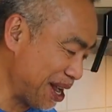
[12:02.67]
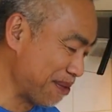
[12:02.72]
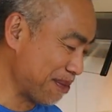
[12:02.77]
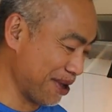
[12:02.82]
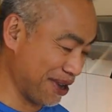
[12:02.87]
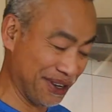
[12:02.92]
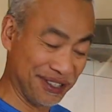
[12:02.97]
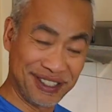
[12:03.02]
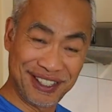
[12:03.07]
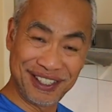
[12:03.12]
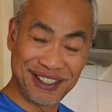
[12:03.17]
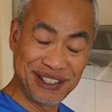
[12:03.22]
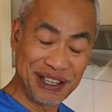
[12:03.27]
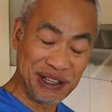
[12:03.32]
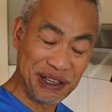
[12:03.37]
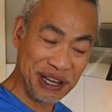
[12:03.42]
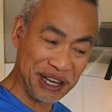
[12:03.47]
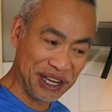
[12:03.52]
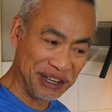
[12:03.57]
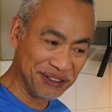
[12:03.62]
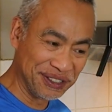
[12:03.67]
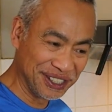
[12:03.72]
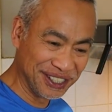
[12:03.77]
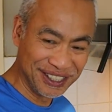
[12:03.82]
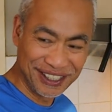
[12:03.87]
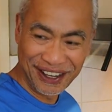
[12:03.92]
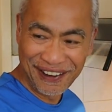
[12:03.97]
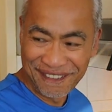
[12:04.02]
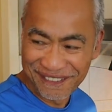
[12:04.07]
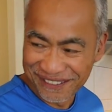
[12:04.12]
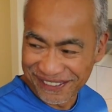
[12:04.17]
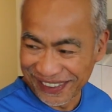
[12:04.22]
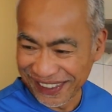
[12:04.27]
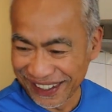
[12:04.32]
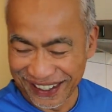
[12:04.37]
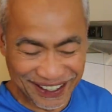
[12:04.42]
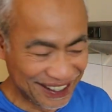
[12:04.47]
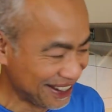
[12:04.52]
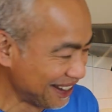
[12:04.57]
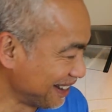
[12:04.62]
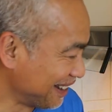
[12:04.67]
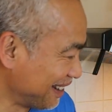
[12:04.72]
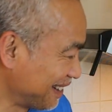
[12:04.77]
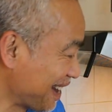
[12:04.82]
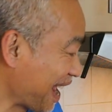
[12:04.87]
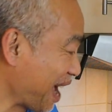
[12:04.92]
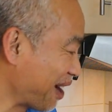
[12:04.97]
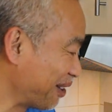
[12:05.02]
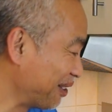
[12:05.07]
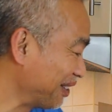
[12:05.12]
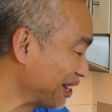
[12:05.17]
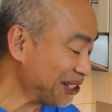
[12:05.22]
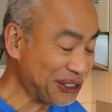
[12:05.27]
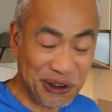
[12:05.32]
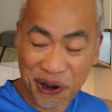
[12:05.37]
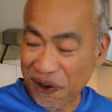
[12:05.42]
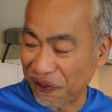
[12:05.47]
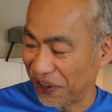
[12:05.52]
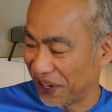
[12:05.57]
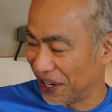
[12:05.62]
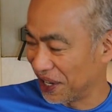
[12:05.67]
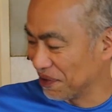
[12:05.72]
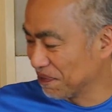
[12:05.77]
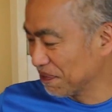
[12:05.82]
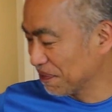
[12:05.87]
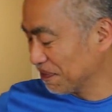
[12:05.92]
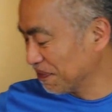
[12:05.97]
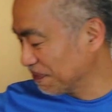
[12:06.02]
immerse the leaves. Now let's cover it.